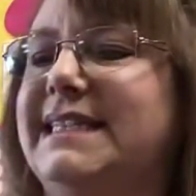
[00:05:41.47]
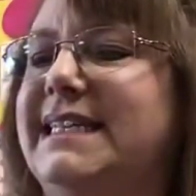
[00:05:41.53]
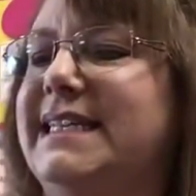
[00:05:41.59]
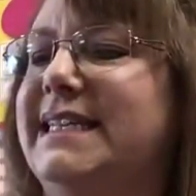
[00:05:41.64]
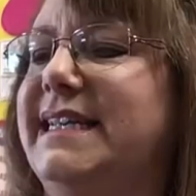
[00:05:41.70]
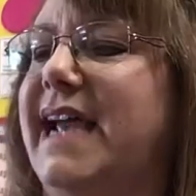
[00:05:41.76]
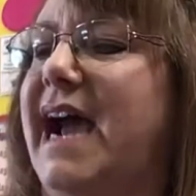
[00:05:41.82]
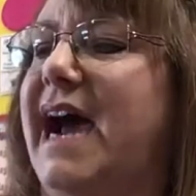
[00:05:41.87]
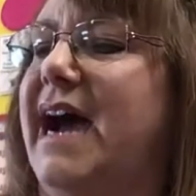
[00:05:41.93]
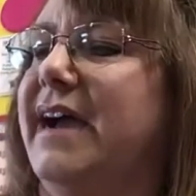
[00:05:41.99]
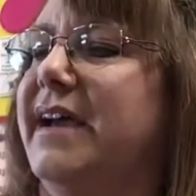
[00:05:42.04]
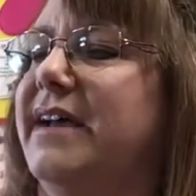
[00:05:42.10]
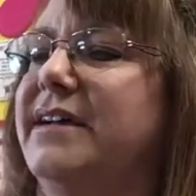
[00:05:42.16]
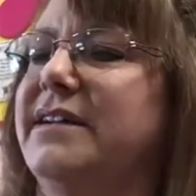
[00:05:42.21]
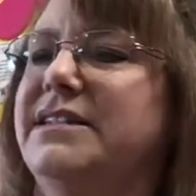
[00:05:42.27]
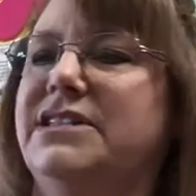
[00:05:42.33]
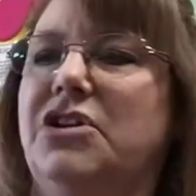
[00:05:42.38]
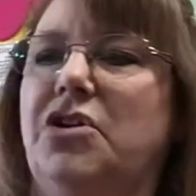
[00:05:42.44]
yak.
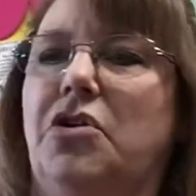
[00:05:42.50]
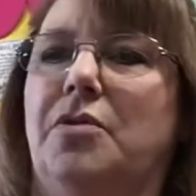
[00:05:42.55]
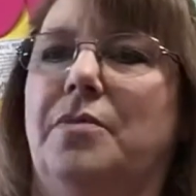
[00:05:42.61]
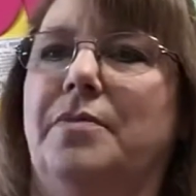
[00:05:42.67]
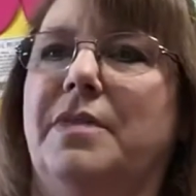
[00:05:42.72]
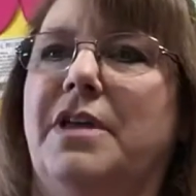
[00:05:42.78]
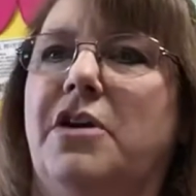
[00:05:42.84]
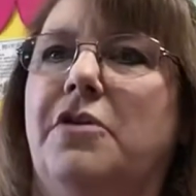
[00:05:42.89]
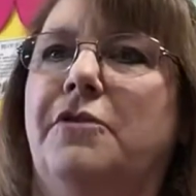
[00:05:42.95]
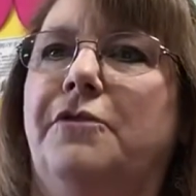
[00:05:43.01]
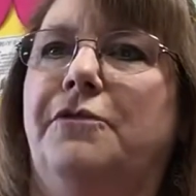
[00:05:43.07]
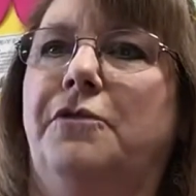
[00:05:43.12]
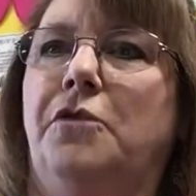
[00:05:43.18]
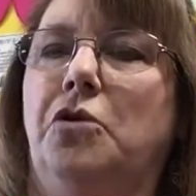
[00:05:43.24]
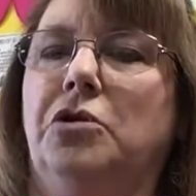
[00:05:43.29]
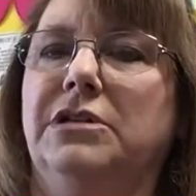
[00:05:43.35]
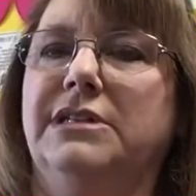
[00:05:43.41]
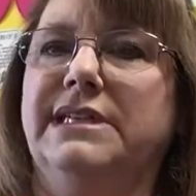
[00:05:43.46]
So
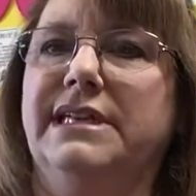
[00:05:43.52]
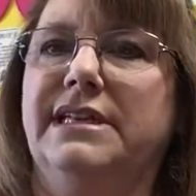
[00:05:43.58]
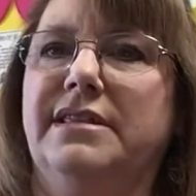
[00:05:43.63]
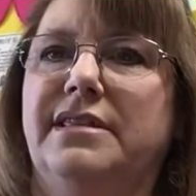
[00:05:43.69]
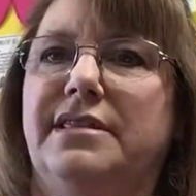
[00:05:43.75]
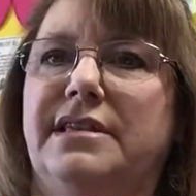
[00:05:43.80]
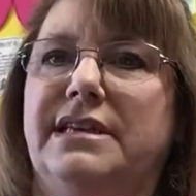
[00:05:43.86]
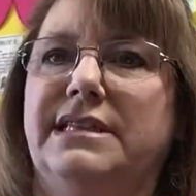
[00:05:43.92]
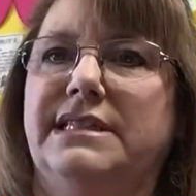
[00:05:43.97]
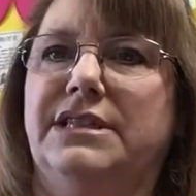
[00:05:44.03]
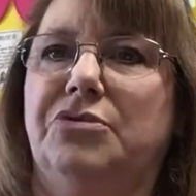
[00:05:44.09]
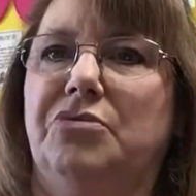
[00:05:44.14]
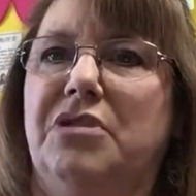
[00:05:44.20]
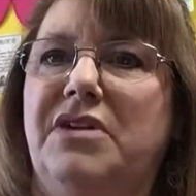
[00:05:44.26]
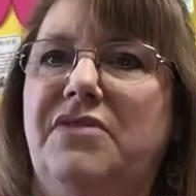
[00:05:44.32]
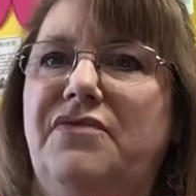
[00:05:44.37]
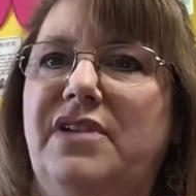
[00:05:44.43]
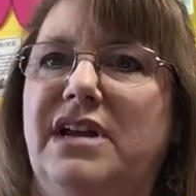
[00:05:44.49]
fold in these
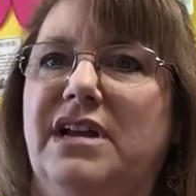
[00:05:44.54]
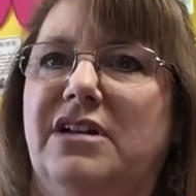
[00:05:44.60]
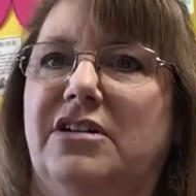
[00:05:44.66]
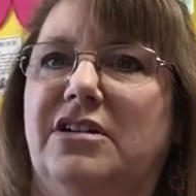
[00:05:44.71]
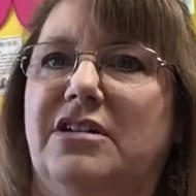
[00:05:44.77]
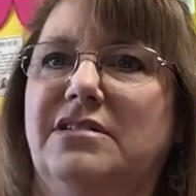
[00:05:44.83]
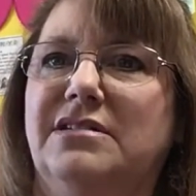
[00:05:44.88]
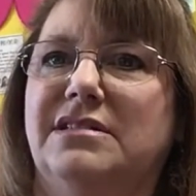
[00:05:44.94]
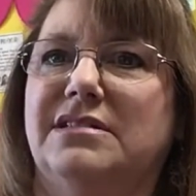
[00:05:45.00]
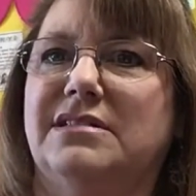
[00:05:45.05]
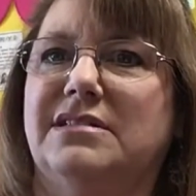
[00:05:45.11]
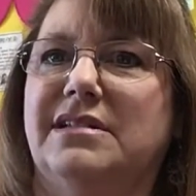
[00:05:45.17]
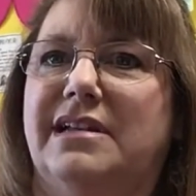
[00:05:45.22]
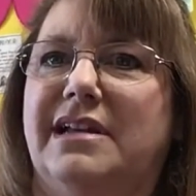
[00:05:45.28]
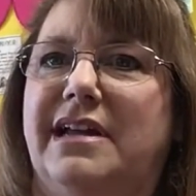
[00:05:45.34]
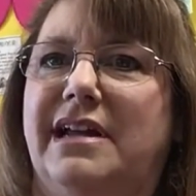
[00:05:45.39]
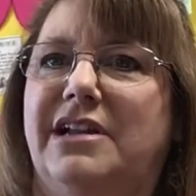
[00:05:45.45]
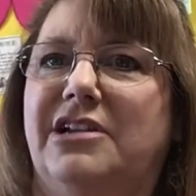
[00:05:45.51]
3 fingers,
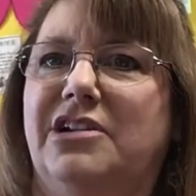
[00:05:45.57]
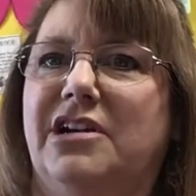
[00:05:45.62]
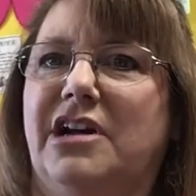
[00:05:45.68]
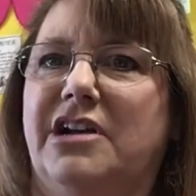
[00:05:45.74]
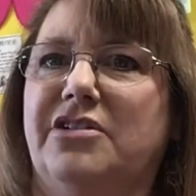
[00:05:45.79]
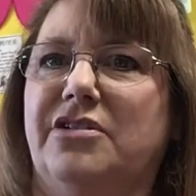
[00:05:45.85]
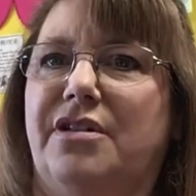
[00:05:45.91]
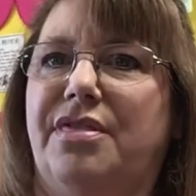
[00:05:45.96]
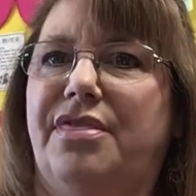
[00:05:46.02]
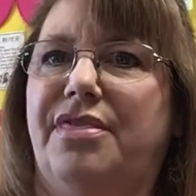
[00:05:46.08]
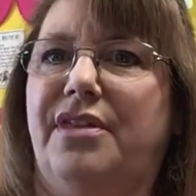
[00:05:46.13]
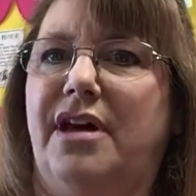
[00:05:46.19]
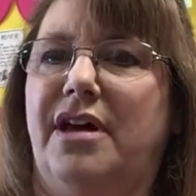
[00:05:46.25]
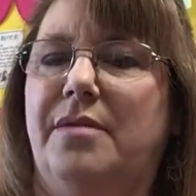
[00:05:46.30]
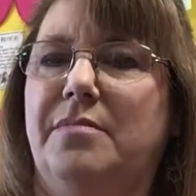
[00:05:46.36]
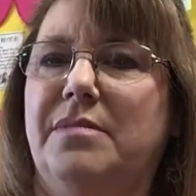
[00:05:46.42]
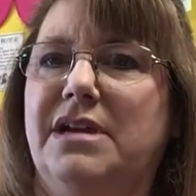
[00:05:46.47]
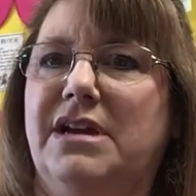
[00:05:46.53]
and you got your
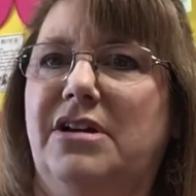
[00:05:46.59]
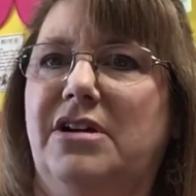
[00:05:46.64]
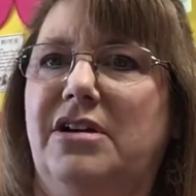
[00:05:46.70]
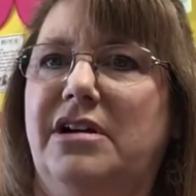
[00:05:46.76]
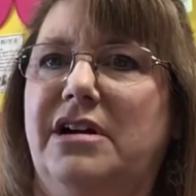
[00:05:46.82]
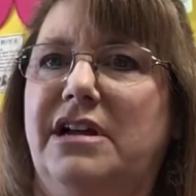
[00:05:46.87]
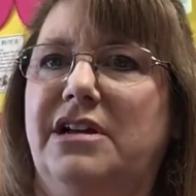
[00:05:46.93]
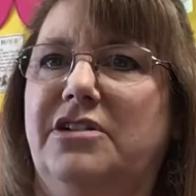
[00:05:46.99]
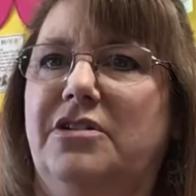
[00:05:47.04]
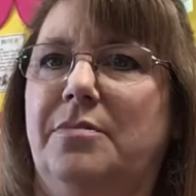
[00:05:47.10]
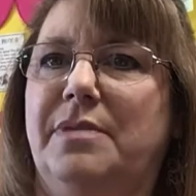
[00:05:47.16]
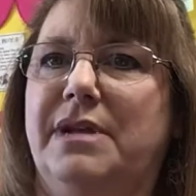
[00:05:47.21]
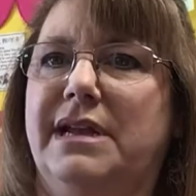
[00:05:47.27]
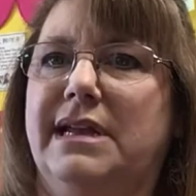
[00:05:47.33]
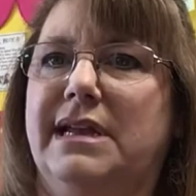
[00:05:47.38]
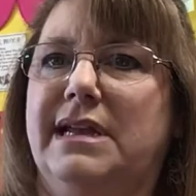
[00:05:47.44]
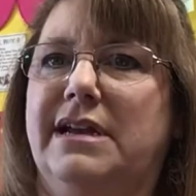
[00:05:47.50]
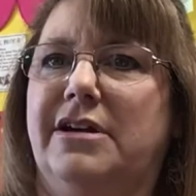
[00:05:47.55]
thumb here and your
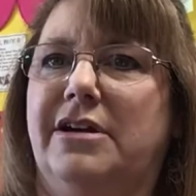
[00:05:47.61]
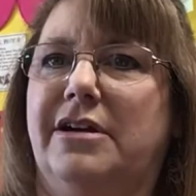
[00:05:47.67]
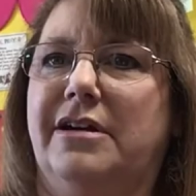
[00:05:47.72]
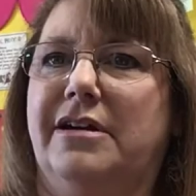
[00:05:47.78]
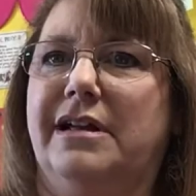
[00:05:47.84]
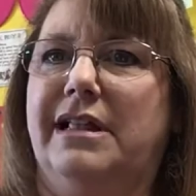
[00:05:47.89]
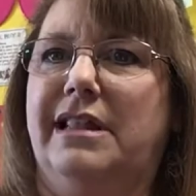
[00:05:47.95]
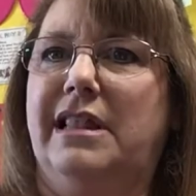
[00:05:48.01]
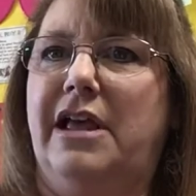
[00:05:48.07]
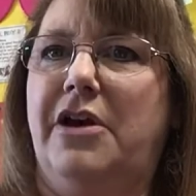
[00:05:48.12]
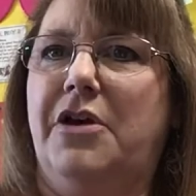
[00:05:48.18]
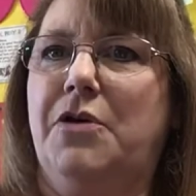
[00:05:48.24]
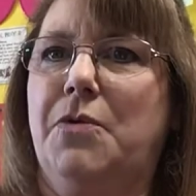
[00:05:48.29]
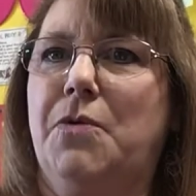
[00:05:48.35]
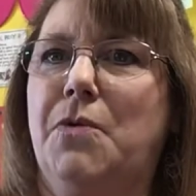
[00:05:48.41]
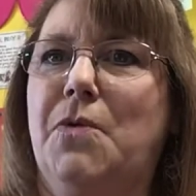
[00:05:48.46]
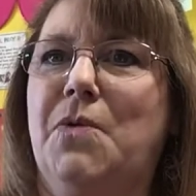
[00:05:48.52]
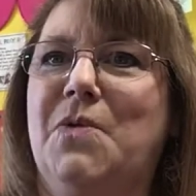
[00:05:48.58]
pinky here.
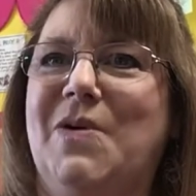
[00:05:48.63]
Hello.